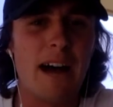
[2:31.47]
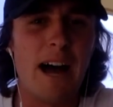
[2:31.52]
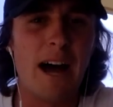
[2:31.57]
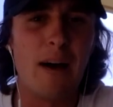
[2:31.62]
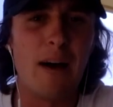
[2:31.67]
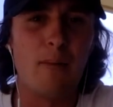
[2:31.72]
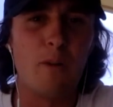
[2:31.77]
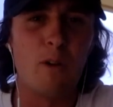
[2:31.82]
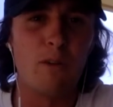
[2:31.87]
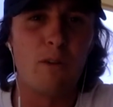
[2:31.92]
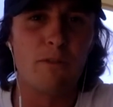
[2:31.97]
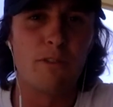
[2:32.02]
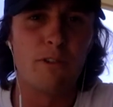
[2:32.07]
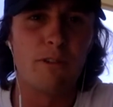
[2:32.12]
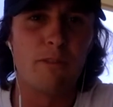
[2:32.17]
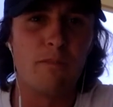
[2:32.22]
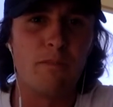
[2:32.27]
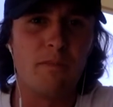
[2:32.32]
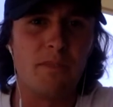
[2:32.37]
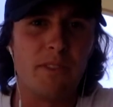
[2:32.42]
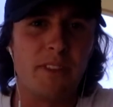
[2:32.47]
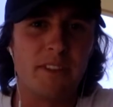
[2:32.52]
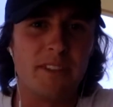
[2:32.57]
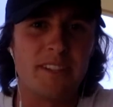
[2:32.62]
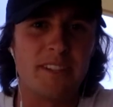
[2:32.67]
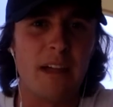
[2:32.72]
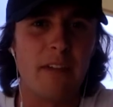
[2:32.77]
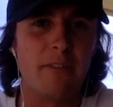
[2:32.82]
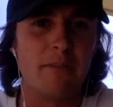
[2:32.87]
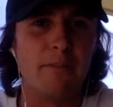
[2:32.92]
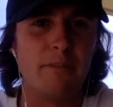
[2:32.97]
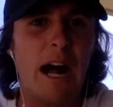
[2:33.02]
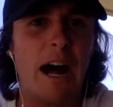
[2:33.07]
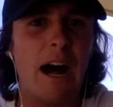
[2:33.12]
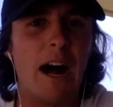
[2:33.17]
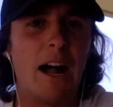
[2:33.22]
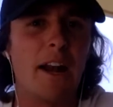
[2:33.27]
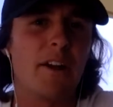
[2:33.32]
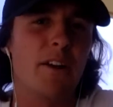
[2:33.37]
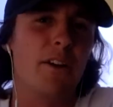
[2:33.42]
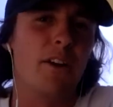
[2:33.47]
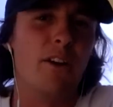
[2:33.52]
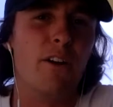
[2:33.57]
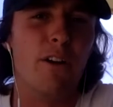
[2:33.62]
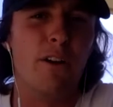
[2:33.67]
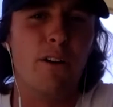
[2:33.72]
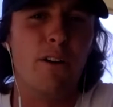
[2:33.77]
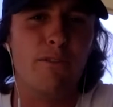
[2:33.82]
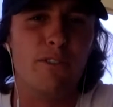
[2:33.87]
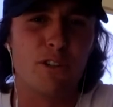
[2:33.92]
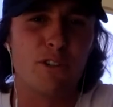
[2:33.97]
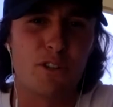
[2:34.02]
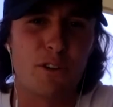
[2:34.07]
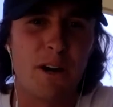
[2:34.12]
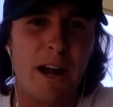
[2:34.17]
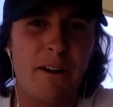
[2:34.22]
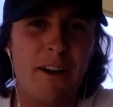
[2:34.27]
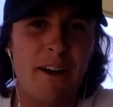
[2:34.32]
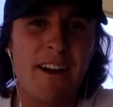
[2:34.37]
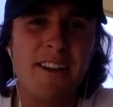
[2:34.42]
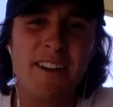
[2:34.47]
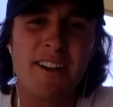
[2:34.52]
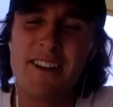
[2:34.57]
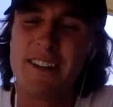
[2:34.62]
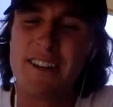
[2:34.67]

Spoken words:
I'm from the southern part of Australia,